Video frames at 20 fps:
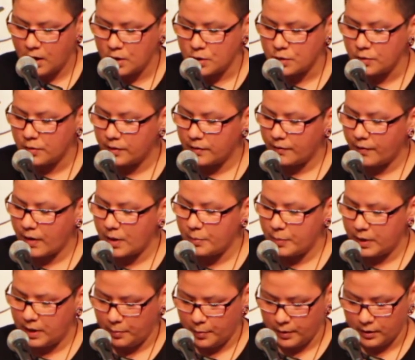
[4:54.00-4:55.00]
Truth of our
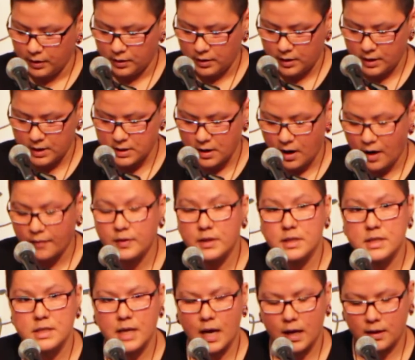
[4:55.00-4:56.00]
people is
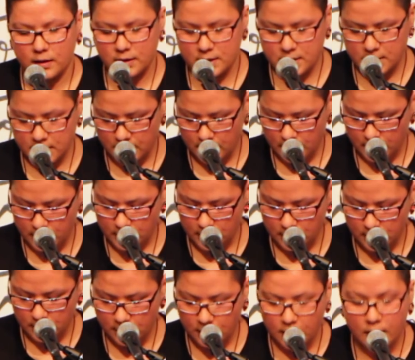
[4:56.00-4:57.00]
often silenced and
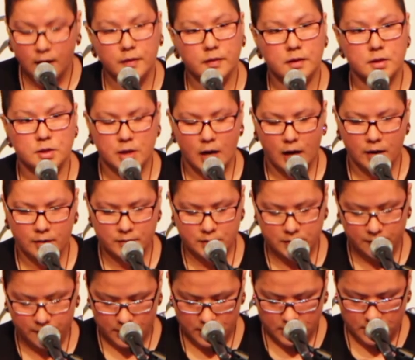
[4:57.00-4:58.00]
hidden in the shadows
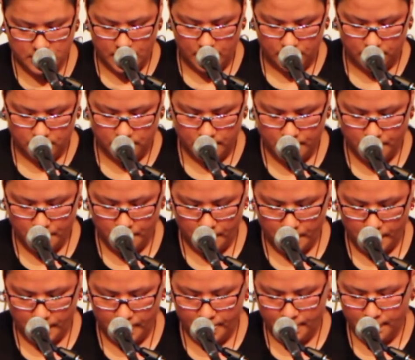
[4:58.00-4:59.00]
of the state.
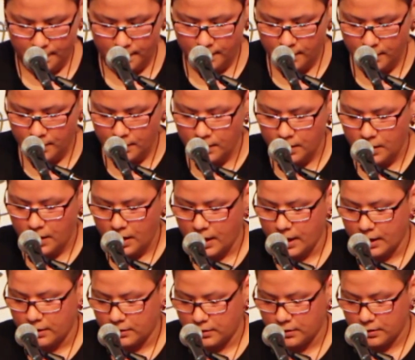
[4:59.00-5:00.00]

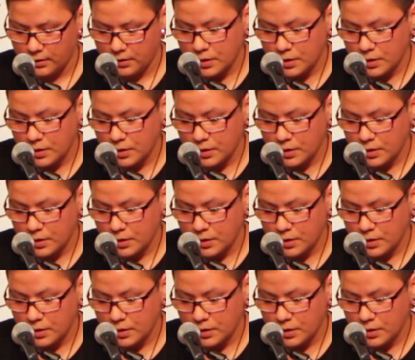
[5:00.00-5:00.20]
And